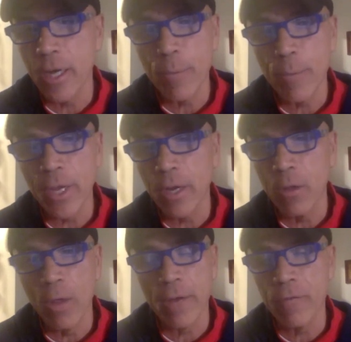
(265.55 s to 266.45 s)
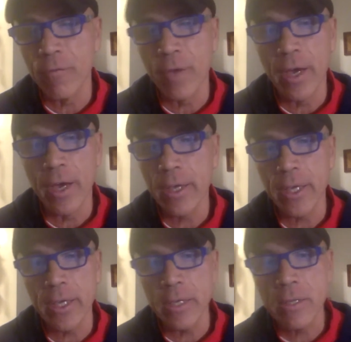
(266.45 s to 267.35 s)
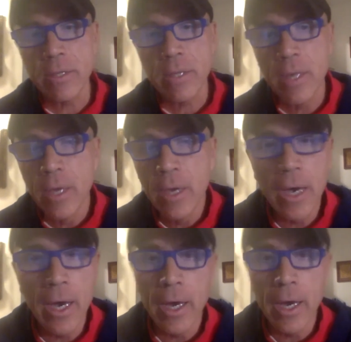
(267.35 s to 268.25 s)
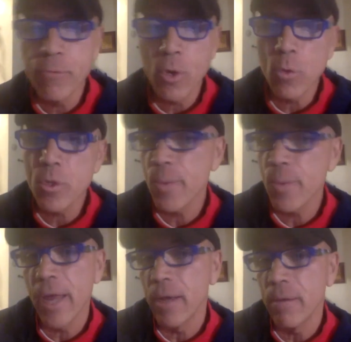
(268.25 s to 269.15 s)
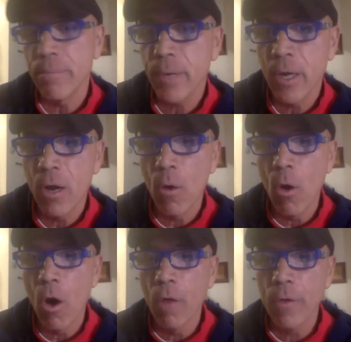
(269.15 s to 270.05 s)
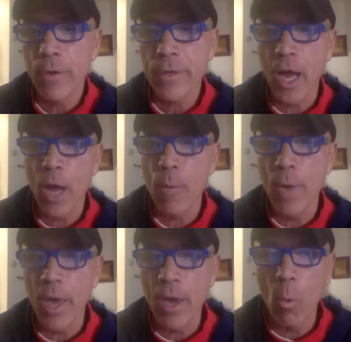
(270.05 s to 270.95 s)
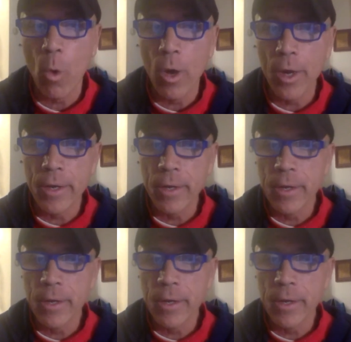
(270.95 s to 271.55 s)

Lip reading: A lot of kids don't spend all their time at one